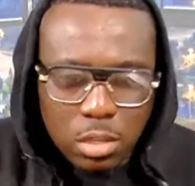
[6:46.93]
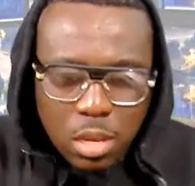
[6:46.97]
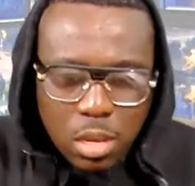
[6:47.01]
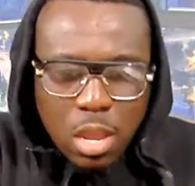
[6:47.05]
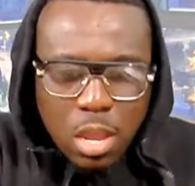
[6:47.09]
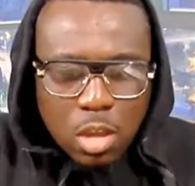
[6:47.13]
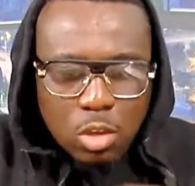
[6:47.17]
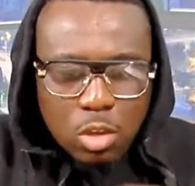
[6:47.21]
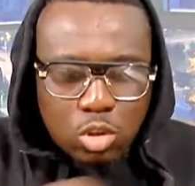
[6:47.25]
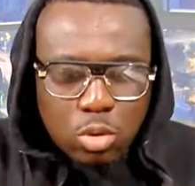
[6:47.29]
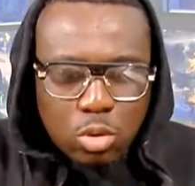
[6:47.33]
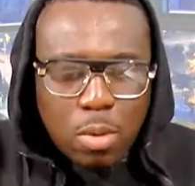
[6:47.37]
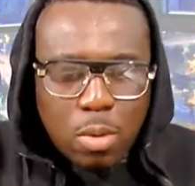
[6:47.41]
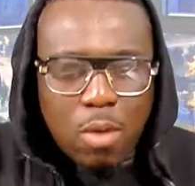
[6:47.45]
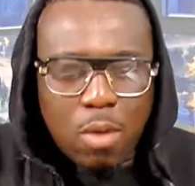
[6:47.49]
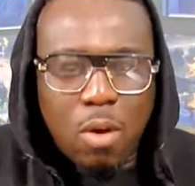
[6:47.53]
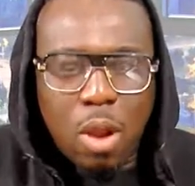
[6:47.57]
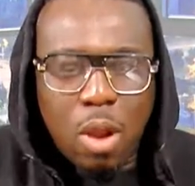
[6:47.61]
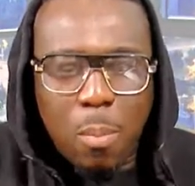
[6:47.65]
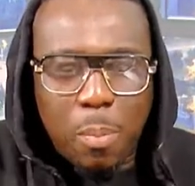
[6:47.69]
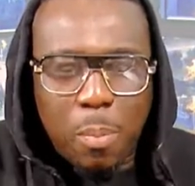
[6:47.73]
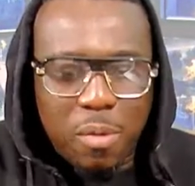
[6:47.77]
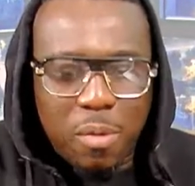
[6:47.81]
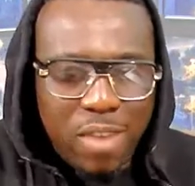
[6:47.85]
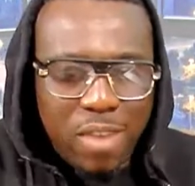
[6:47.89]
Joba,
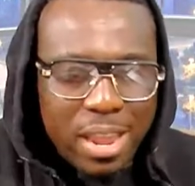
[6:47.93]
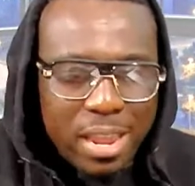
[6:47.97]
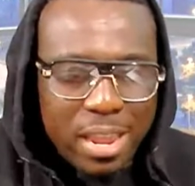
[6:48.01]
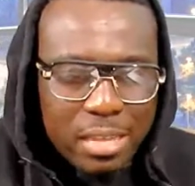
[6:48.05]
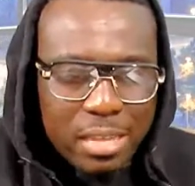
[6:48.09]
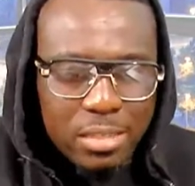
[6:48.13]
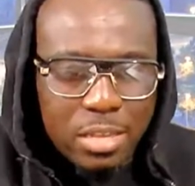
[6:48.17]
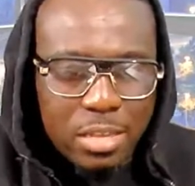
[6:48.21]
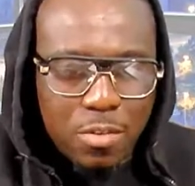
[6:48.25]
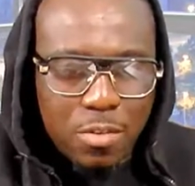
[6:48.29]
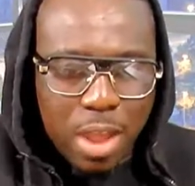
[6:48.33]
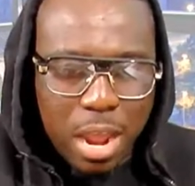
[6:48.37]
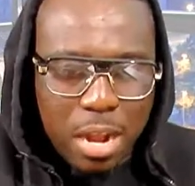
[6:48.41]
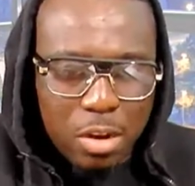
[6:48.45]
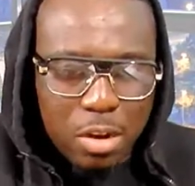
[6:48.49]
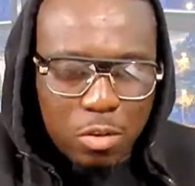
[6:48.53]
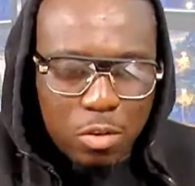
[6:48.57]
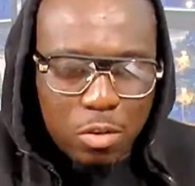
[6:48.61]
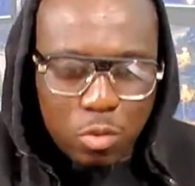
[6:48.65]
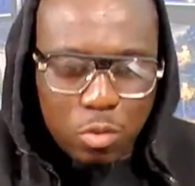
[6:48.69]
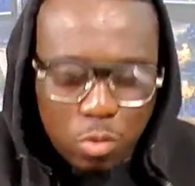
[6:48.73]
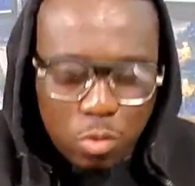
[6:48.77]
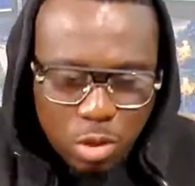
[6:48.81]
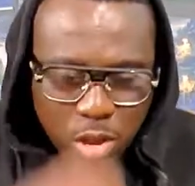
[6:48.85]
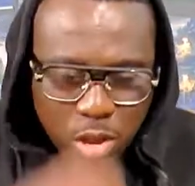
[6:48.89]
crap, if I can say,
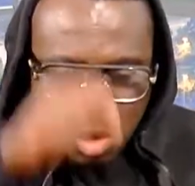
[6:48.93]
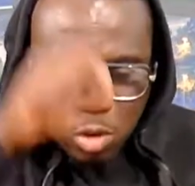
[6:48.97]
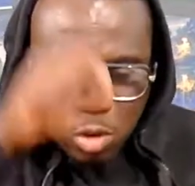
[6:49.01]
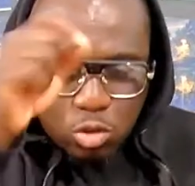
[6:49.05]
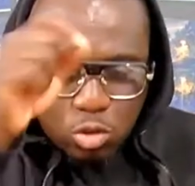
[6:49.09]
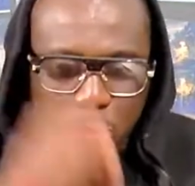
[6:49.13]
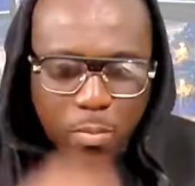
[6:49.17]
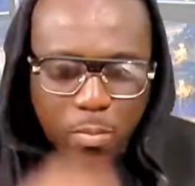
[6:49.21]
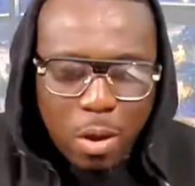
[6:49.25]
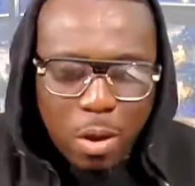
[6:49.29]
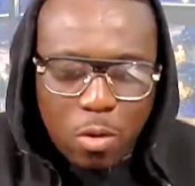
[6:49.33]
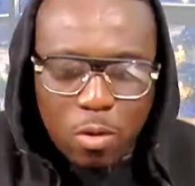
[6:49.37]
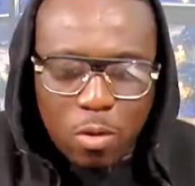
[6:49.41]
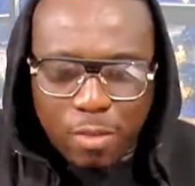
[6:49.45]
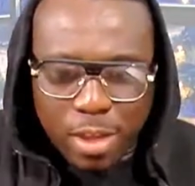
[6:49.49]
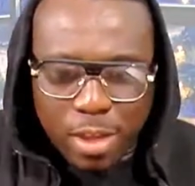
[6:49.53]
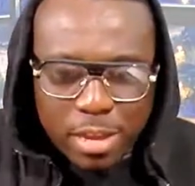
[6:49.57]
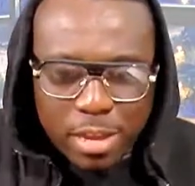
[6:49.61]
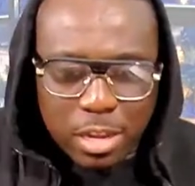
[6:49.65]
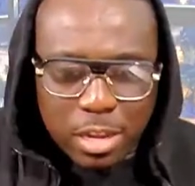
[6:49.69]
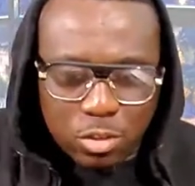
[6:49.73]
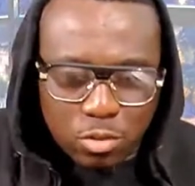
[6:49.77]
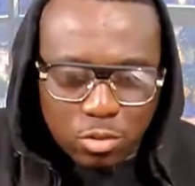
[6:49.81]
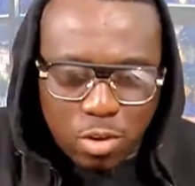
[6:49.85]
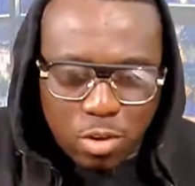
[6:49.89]

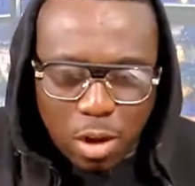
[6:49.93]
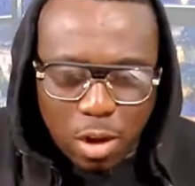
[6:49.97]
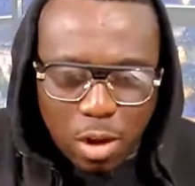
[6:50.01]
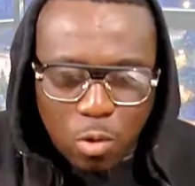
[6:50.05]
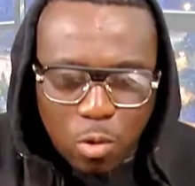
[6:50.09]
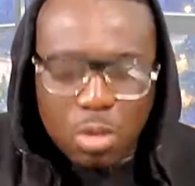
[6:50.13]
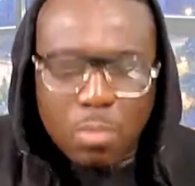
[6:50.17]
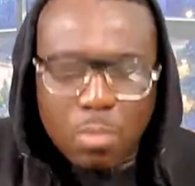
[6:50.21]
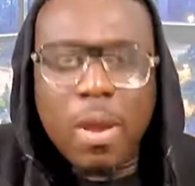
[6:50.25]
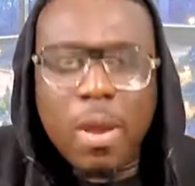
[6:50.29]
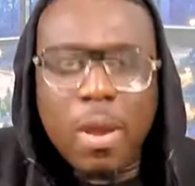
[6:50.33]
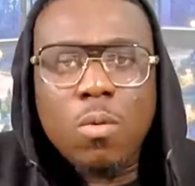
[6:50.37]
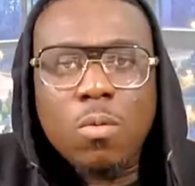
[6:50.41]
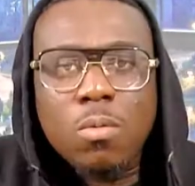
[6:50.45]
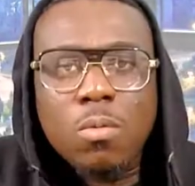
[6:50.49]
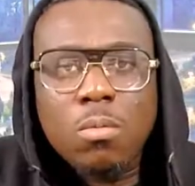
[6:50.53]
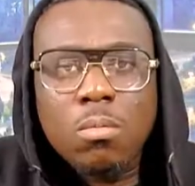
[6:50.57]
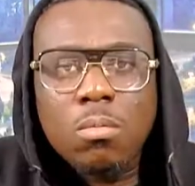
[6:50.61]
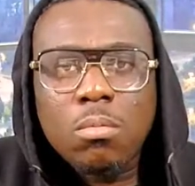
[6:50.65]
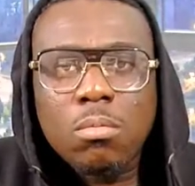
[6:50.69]
Joba,